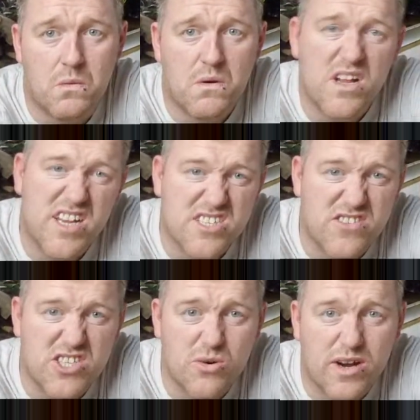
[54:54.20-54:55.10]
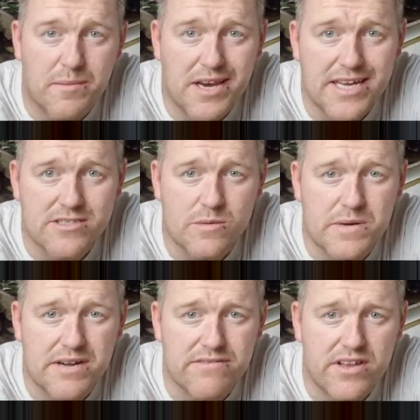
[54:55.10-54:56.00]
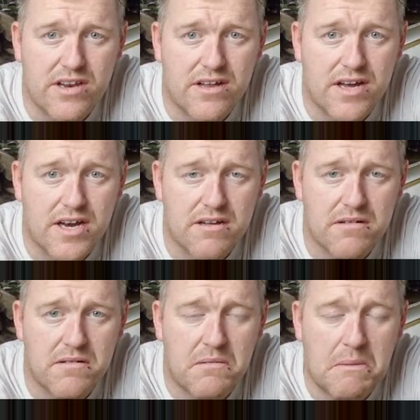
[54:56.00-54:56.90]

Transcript: And it's obviously all going to be lit up and everything like that.